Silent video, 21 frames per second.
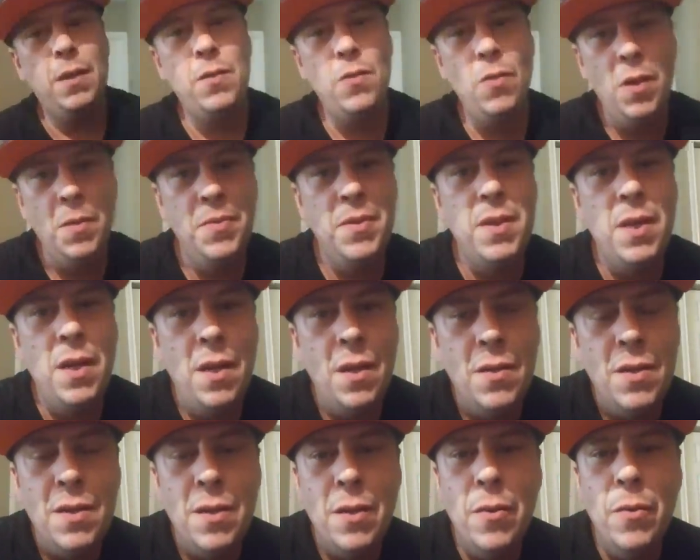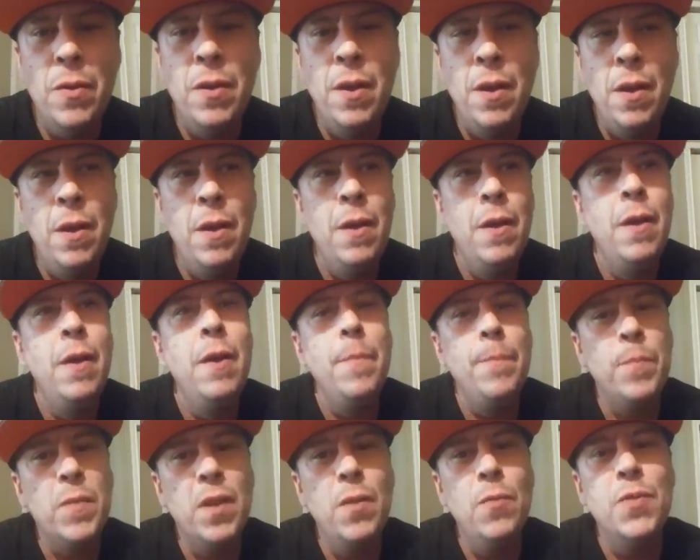to upstairs. So
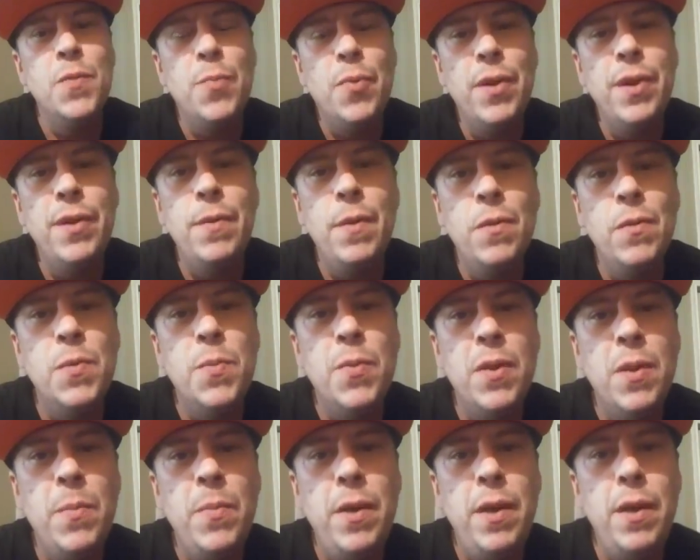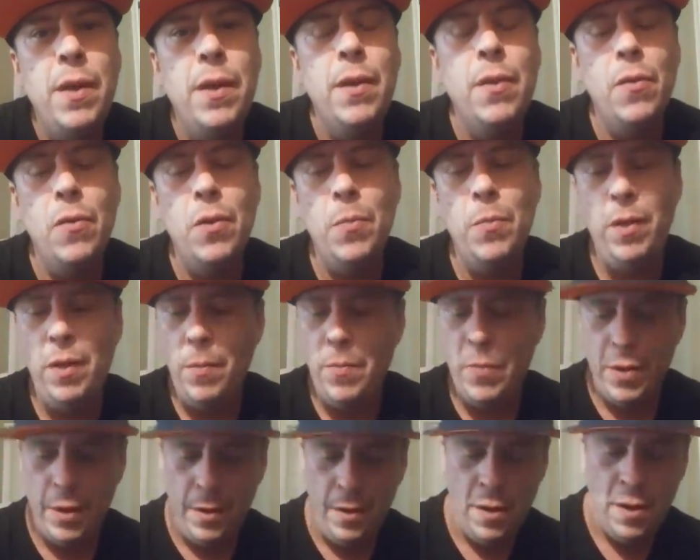it was pretty big, you know what I mean?
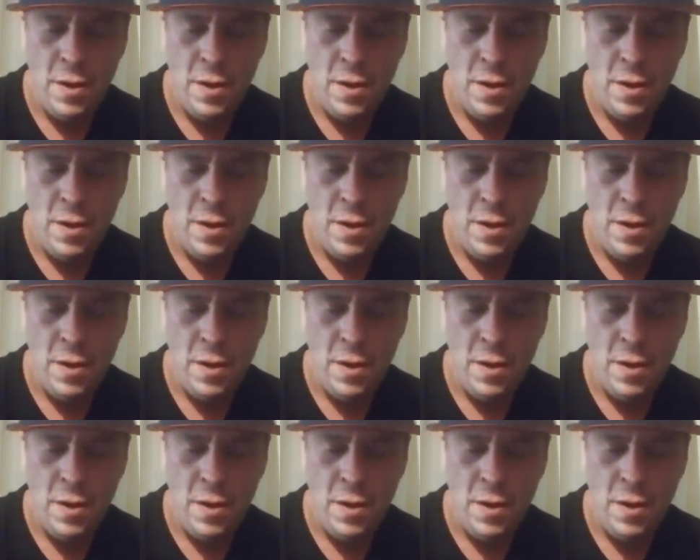But